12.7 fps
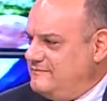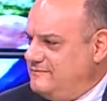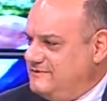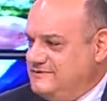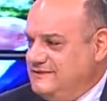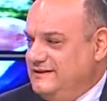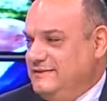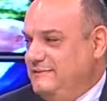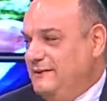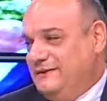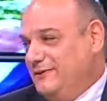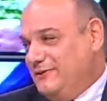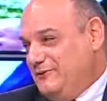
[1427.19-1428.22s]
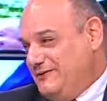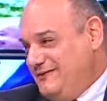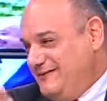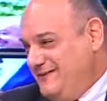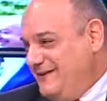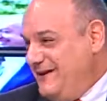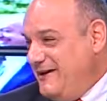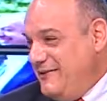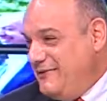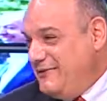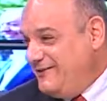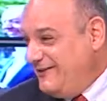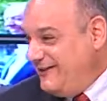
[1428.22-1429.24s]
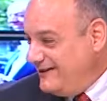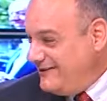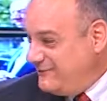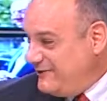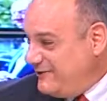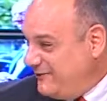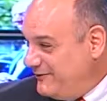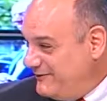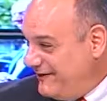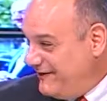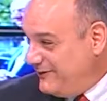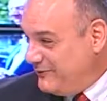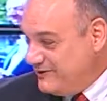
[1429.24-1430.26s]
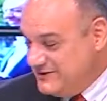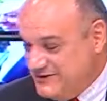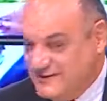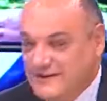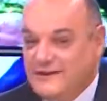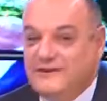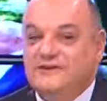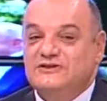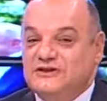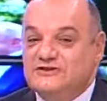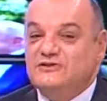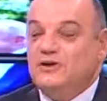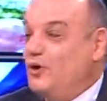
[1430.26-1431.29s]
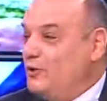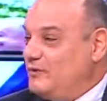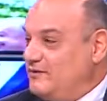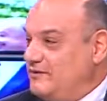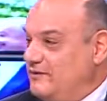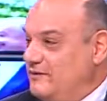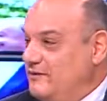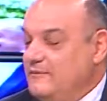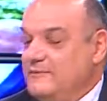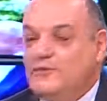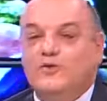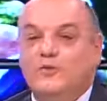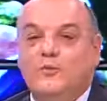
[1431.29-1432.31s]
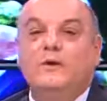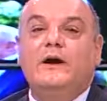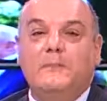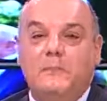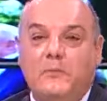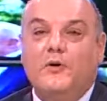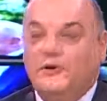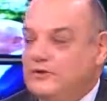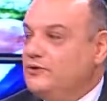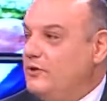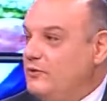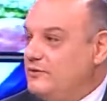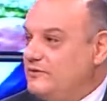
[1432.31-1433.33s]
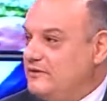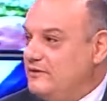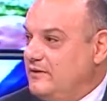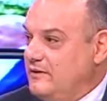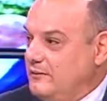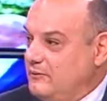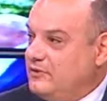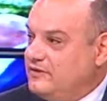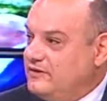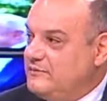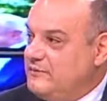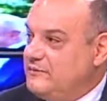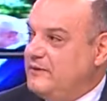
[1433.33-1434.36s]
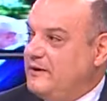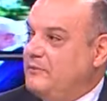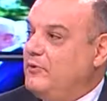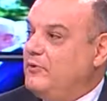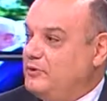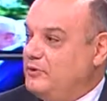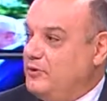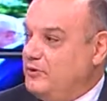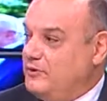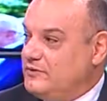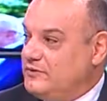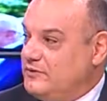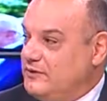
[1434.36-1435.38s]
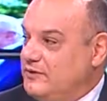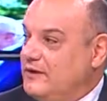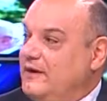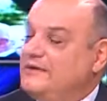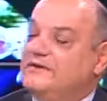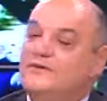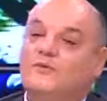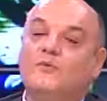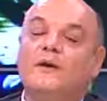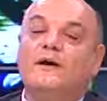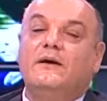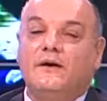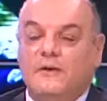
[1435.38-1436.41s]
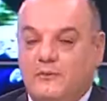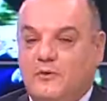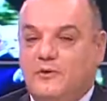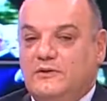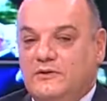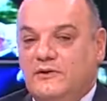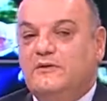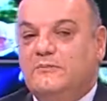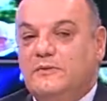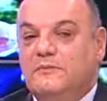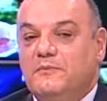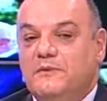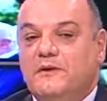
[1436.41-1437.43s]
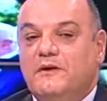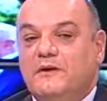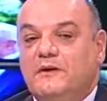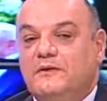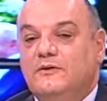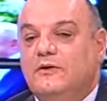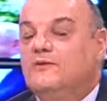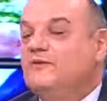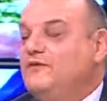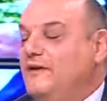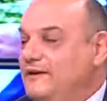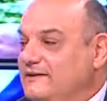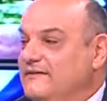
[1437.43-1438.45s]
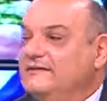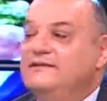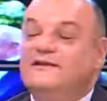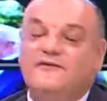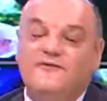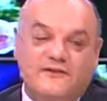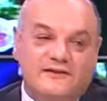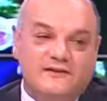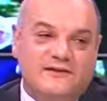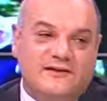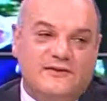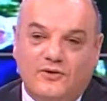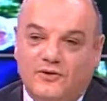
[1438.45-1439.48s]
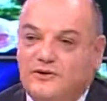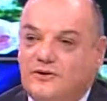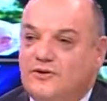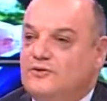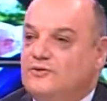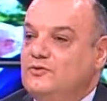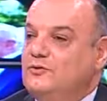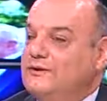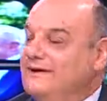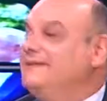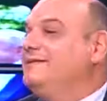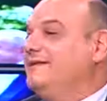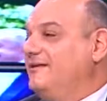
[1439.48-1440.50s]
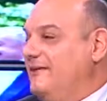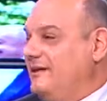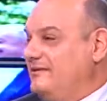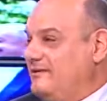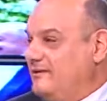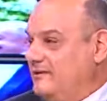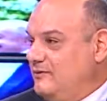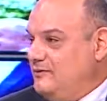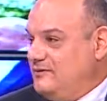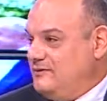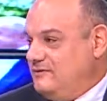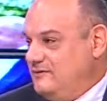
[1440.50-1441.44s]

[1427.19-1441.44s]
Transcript: It's like the Pentecost. We try and speak all the languages just to host, because we are born to host. Maltese people are born to host. And this is why Maltese people don't find it difficult at all to interact with